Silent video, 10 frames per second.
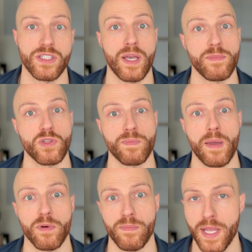some using
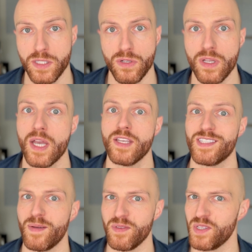paper and pencil,
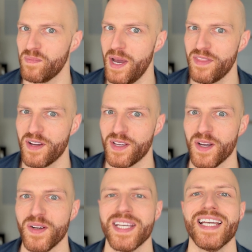some using Python
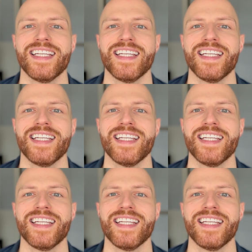code,